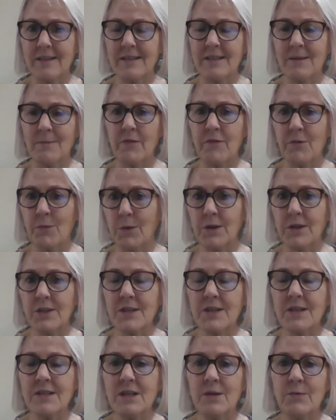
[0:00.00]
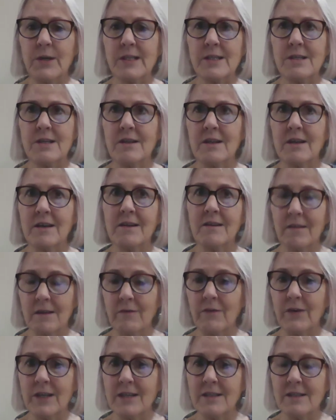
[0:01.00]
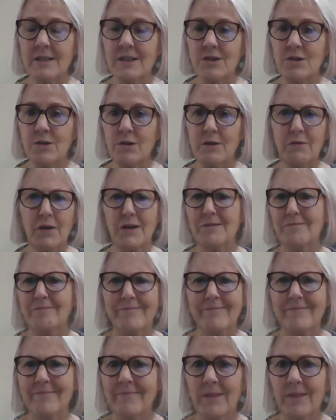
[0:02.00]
some of the words because he went to the Cleveland Institute of Art.